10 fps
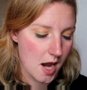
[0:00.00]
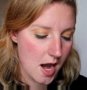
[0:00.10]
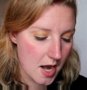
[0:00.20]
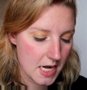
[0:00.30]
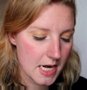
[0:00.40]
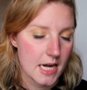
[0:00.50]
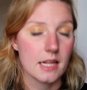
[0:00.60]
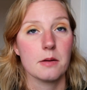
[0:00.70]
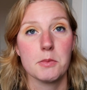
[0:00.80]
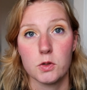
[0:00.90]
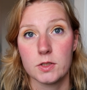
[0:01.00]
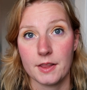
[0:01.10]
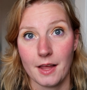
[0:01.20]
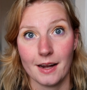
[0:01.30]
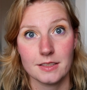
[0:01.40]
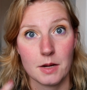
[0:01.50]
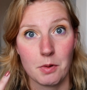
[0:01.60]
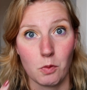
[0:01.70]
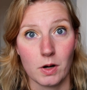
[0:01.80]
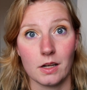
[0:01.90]
Any day that I'm using that in
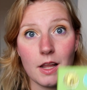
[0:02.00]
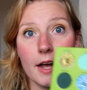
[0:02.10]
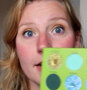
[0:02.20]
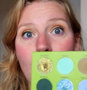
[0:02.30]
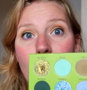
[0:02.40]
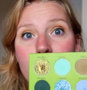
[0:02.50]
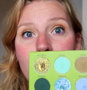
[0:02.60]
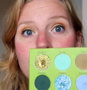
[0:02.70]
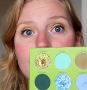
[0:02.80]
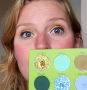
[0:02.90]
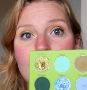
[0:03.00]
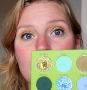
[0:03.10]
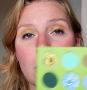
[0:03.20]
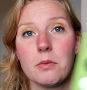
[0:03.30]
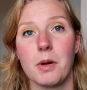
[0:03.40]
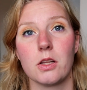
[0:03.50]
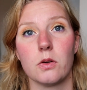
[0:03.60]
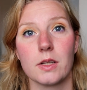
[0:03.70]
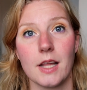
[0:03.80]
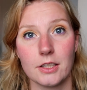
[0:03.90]
my waterline, this is on my
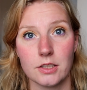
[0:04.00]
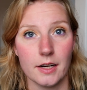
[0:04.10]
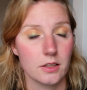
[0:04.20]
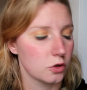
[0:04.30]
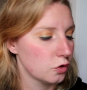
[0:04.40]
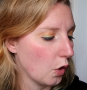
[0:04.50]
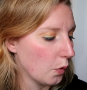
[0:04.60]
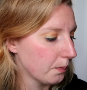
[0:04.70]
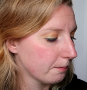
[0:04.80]
lower lash line. So